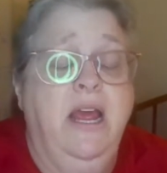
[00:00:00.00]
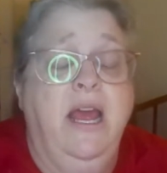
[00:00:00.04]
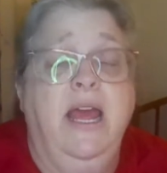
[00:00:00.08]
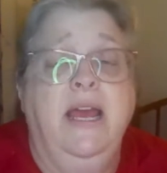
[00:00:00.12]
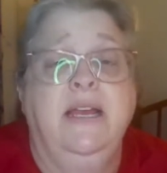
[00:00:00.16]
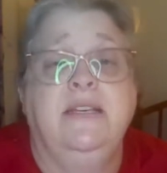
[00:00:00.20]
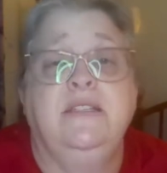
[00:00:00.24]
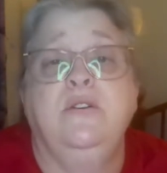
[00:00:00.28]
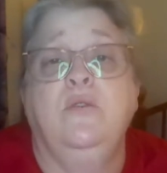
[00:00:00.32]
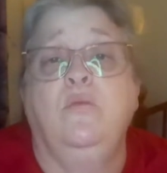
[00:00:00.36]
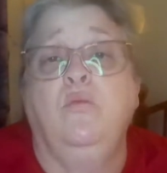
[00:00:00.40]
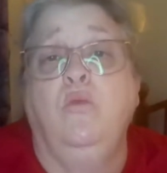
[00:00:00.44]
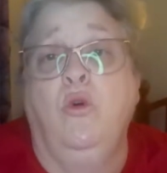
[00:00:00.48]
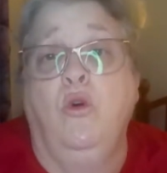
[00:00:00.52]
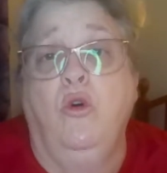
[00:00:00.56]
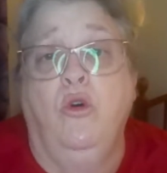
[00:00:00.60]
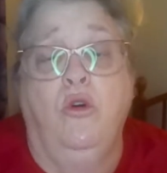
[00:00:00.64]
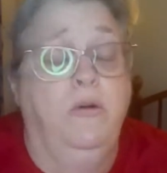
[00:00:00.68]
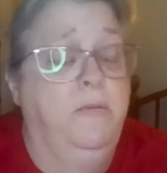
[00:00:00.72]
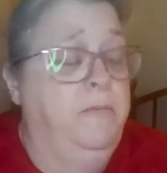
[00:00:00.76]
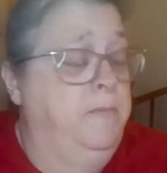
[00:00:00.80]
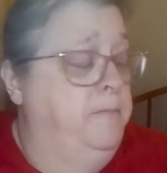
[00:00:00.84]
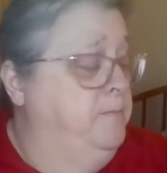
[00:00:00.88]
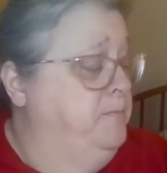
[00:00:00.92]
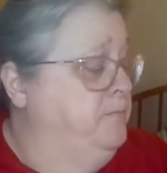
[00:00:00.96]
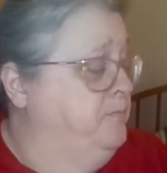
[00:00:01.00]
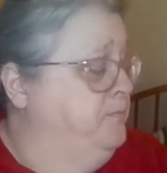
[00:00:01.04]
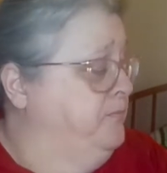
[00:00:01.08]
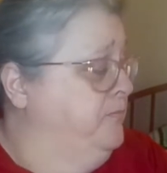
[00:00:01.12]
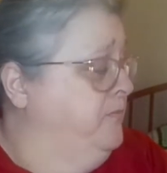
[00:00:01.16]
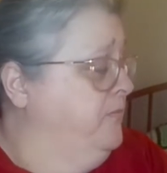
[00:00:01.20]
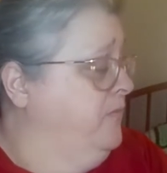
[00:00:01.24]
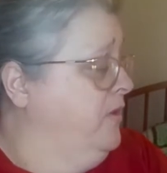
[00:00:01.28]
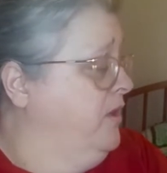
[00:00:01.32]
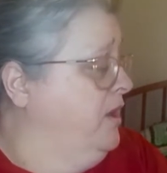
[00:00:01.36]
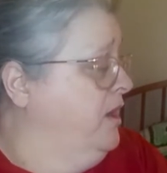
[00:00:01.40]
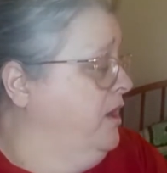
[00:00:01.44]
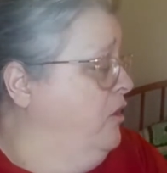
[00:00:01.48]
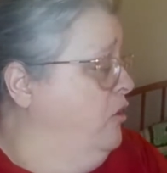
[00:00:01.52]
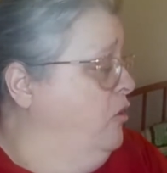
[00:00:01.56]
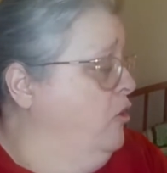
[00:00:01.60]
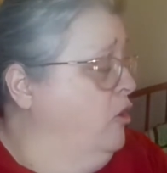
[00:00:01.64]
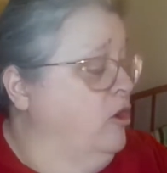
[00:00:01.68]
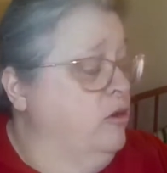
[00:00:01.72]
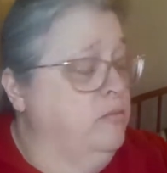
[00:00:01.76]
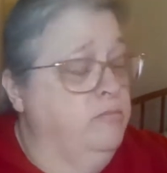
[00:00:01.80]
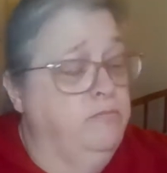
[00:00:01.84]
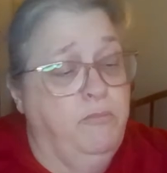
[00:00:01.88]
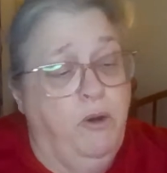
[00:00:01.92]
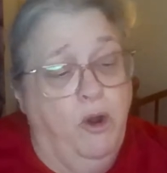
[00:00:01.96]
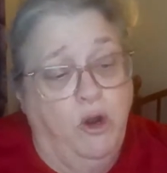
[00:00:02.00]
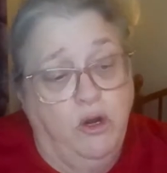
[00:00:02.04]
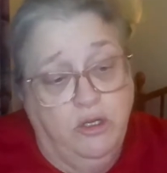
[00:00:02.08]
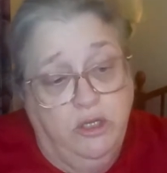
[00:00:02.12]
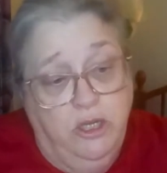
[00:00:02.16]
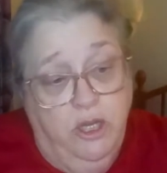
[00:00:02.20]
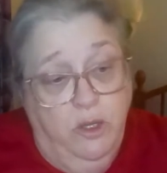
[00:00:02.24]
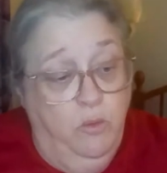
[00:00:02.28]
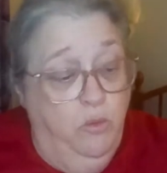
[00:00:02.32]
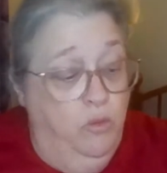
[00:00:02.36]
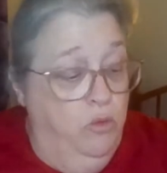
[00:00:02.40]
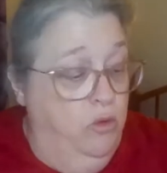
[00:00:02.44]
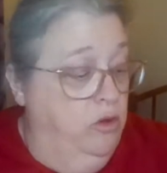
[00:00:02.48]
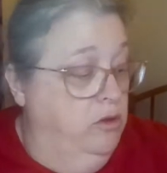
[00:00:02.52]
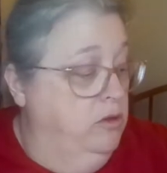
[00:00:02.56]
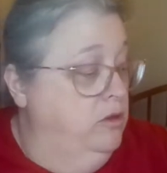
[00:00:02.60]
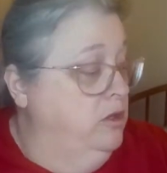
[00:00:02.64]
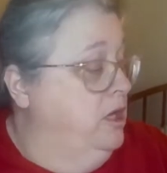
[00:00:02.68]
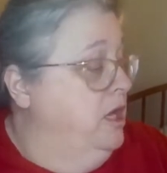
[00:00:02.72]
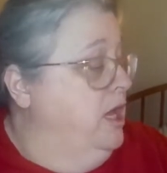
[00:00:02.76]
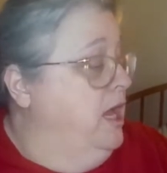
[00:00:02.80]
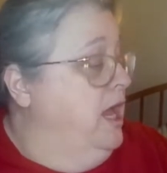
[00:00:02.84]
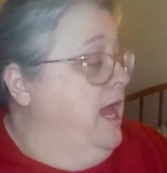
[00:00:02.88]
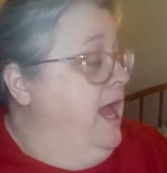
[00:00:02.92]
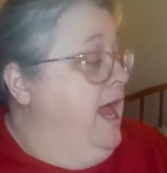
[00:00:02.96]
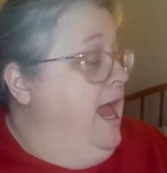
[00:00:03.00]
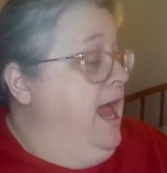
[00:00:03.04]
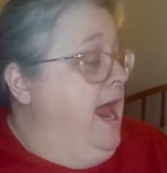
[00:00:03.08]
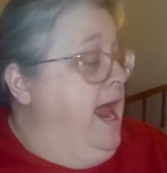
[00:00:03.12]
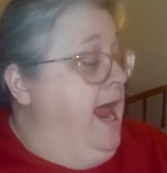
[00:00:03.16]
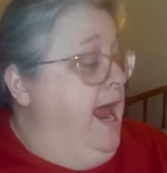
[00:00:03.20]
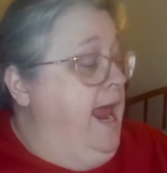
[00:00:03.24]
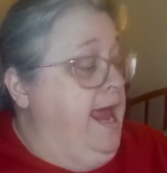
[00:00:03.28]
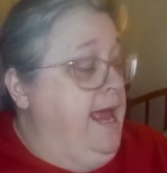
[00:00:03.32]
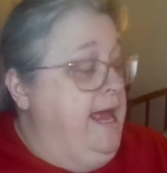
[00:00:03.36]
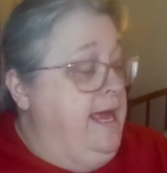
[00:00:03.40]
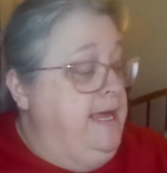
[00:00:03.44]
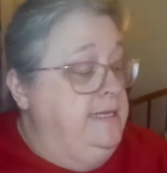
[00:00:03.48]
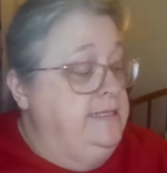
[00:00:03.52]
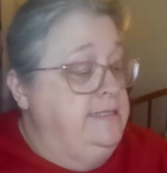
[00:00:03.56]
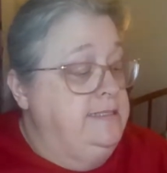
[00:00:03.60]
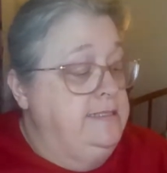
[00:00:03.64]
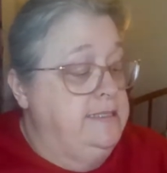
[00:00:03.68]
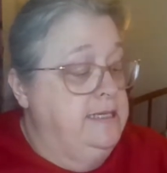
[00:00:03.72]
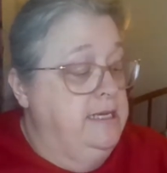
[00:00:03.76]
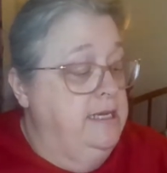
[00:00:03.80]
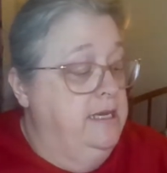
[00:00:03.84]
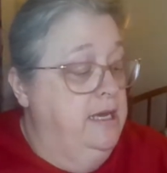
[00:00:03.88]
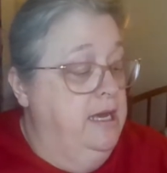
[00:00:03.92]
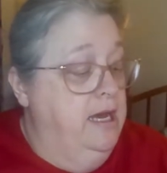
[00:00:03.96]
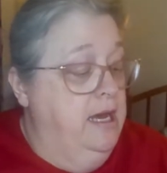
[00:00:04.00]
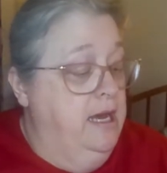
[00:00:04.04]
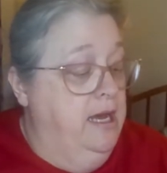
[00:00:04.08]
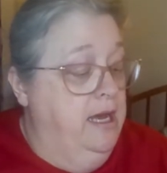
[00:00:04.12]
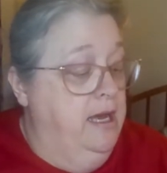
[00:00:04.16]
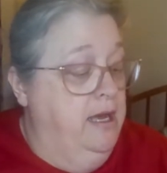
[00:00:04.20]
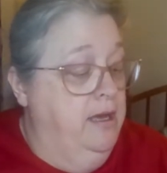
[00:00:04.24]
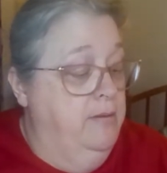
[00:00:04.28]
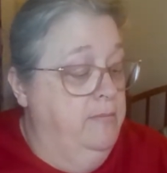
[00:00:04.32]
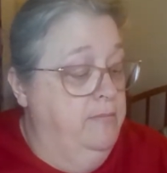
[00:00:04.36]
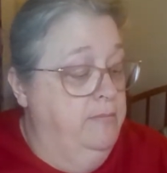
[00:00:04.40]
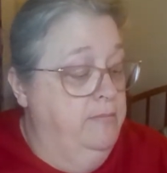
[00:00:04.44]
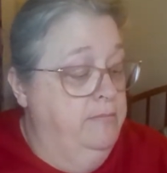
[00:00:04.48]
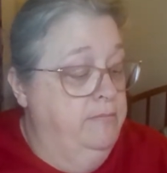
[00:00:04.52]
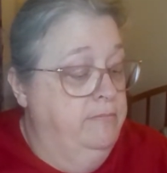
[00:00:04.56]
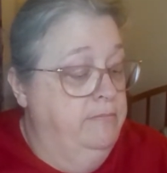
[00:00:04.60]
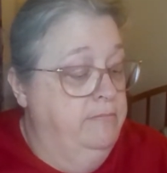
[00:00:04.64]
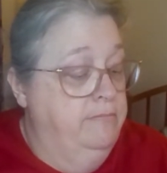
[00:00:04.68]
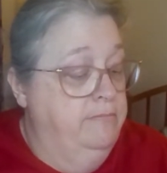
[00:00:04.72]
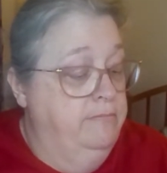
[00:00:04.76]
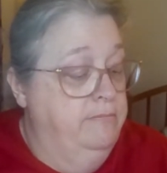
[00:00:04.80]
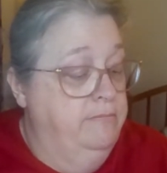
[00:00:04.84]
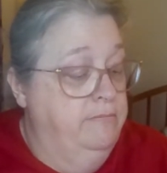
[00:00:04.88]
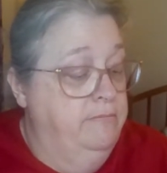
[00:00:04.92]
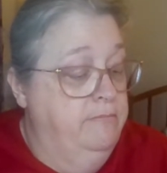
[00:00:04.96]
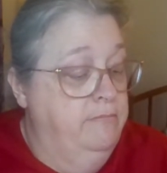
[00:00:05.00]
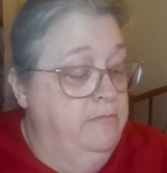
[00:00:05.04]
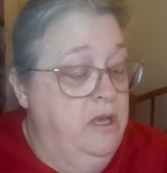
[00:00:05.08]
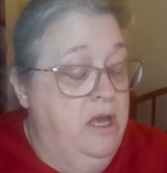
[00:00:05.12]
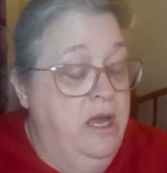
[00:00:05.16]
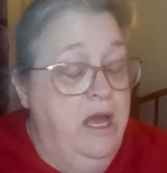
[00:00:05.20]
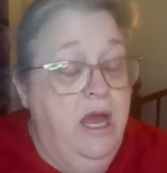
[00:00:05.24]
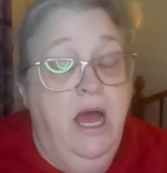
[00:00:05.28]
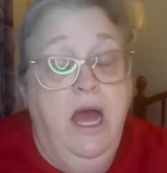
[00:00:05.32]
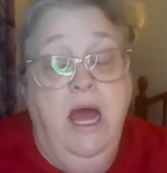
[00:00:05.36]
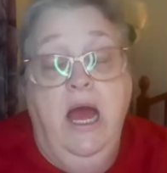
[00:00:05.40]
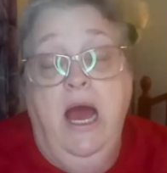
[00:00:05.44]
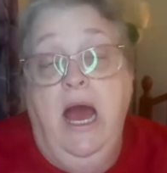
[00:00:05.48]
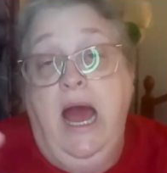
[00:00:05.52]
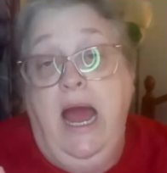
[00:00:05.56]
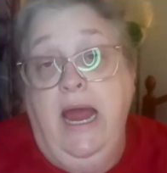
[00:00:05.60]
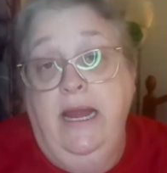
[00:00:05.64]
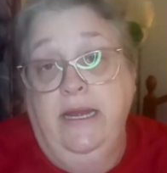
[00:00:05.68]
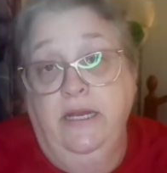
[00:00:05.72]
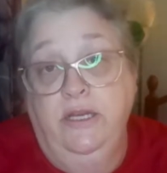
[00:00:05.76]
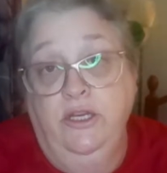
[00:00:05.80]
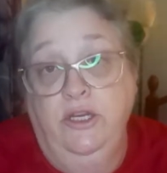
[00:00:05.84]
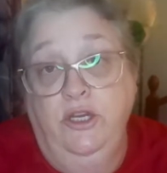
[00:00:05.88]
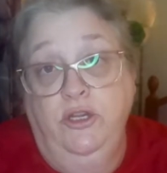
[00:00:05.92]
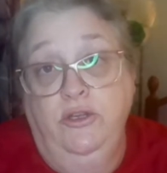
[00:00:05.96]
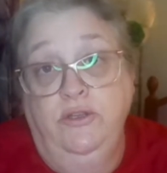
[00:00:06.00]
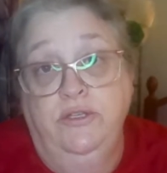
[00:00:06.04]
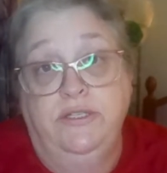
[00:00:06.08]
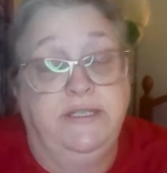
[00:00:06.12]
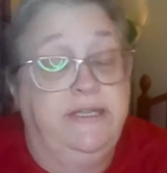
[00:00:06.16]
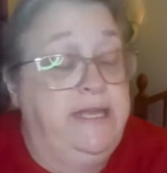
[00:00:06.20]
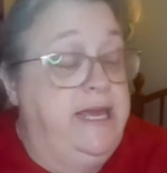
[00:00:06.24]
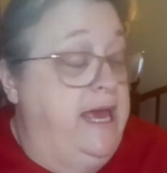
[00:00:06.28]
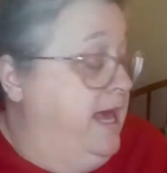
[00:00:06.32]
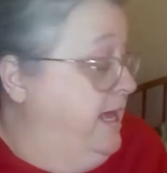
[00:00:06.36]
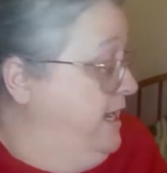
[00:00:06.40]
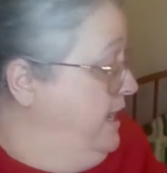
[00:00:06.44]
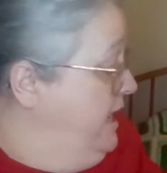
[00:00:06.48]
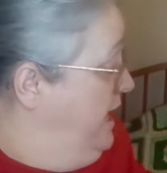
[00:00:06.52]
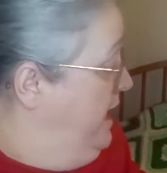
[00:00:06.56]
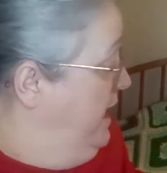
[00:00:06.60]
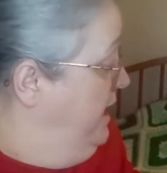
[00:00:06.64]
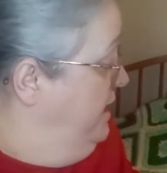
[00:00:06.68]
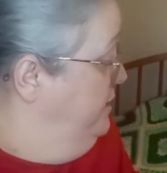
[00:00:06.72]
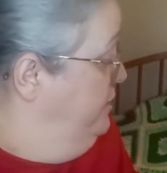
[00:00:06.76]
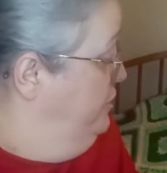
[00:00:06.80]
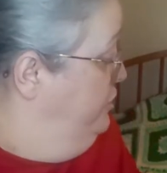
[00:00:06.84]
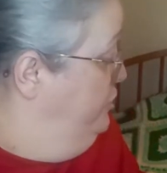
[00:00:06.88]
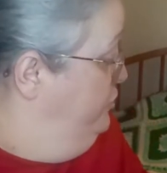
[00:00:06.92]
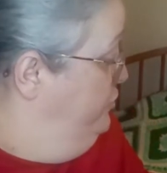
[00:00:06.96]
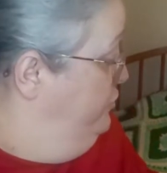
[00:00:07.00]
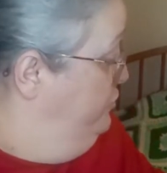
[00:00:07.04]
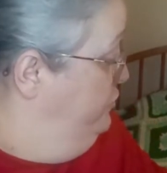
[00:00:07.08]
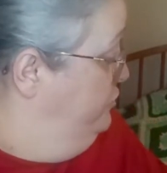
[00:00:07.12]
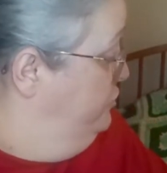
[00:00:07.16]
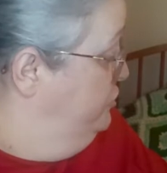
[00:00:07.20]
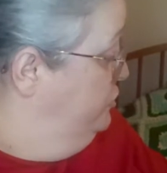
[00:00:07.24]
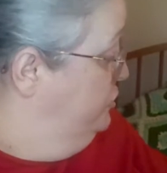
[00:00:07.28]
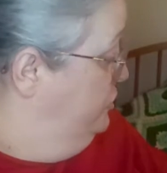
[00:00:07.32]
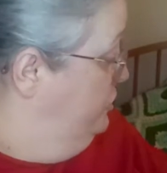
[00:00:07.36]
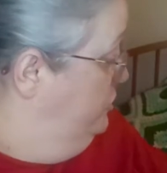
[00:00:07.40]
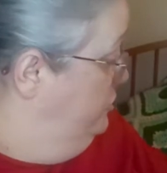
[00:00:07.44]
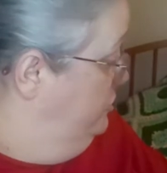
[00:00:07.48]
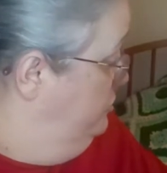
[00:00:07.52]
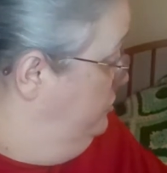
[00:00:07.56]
It's a wool, or partly wool, and I didn't use that. I used